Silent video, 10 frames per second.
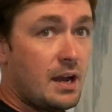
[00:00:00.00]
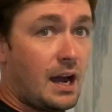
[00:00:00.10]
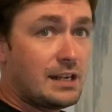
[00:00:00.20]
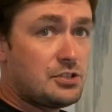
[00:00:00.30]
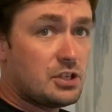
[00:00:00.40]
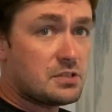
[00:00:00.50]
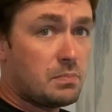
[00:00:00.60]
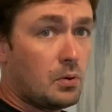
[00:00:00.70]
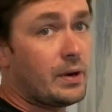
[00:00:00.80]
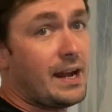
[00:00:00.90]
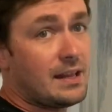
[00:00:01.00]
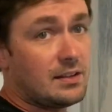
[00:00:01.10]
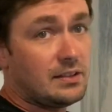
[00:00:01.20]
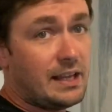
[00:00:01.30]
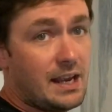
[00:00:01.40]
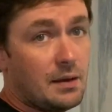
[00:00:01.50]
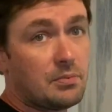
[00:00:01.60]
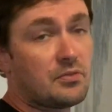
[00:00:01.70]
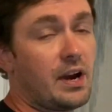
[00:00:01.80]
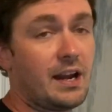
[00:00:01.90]
I just point at the lamp,
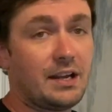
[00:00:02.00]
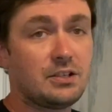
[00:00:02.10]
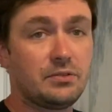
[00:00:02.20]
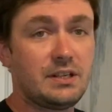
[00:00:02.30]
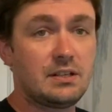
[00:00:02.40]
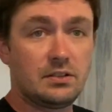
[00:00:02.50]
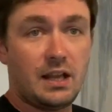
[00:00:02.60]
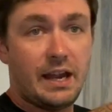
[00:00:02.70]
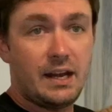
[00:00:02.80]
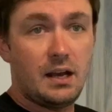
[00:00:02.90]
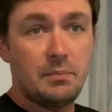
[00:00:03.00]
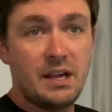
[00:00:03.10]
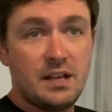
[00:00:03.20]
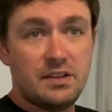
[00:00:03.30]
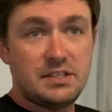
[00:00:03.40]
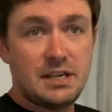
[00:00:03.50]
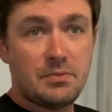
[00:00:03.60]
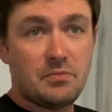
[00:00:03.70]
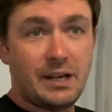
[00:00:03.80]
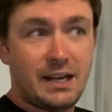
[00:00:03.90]
right? I don't need to line up the tip of
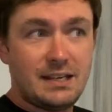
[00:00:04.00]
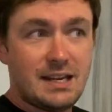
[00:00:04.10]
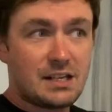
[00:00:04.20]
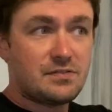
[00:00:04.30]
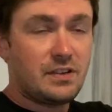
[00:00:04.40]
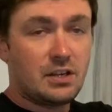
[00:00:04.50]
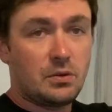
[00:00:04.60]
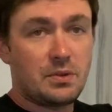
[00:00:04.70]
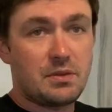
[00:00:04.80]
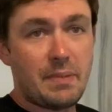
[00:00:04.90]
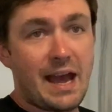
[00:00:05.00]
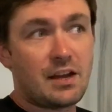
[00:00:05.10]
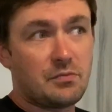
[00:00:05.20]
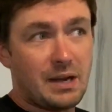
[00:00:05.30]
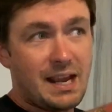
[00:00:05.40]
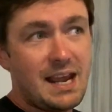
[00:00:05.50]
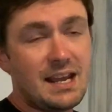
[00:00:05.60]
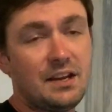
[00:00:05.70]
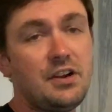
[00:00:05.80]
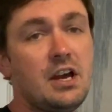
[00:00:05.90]
my index finger with the back of my
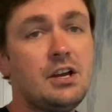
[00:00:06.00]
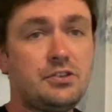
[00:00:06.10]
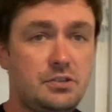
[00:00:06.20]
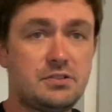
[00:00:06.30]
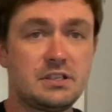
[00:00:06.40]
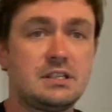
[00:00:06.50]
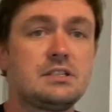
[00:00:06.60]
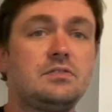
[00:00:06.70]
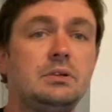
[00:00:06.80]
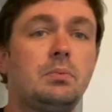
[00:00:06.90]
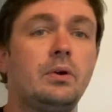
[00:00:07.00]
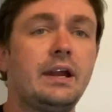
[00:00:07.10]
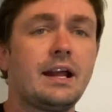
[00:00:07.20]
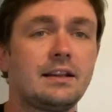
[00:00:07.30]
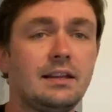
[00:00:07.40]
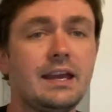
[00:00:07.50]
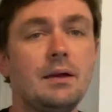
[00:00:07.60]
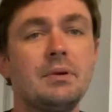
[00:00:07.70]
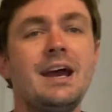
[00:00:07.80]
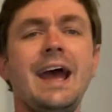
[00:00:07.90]
hand to successfully point at the lamp.
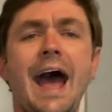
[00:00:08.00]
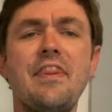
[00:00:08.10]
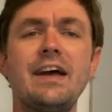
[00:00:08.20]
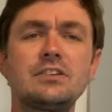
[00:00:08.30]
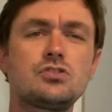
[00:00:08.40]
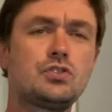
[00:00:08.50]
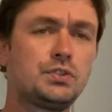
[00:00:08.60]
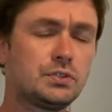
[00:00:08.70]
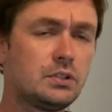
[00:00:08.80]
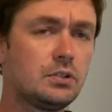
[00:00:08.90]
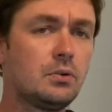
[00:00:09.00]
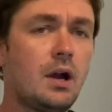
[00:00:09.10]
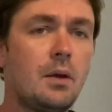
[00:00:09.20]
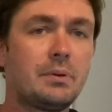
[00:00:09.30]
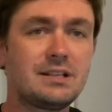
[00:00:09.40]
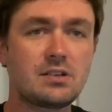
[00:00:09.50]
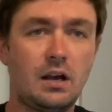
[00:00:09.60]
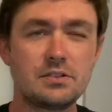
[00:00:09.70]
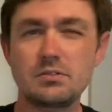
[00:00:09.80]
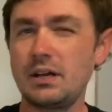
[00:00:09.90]
And that's true, but it's
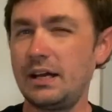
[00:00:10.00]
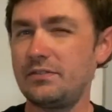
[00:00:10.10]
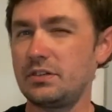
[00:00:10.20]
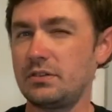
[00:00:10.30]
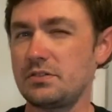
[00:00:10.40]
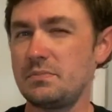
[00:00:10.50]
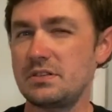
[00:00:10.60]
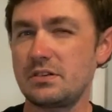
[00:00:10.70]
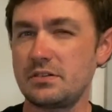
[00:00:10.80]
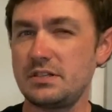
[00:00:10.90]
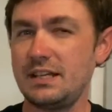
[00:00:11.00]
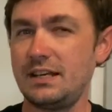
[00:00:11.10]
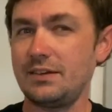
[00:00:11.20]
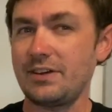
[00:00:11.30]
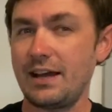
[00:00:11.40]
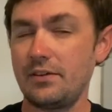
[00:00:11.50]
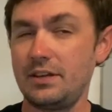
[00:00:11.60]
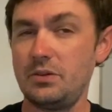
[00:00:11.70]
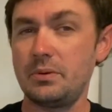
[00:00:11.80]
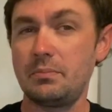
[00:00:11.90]
also kind of a gross misunderstanding of how the
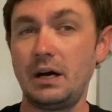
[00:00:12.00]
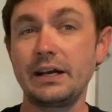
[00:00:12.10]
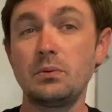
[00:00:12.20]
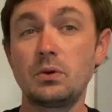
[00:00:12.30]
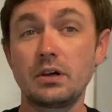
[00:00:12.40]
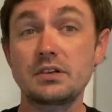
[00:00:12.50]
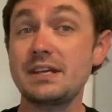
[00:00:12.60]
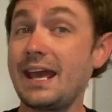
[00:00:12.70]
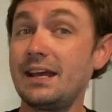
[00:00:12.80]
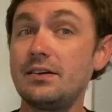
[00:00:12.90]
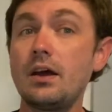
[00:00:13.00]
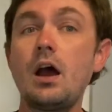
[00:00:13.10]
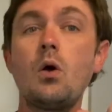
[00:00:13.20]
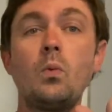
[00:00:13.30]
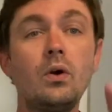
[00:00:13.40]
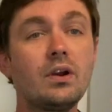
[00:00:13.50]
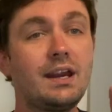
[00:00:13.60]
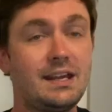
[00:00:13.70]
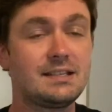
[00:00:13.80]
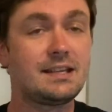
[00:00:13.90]
human body works, and we'll
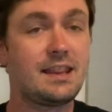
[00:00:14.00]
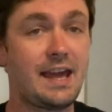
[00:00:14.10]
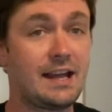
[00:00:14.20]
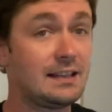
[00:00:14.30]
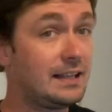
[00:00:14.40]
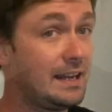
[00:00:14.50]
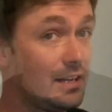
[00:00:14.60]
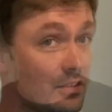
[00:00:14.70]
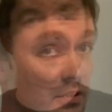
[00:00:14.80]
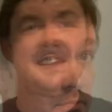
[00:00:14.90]
get to that later.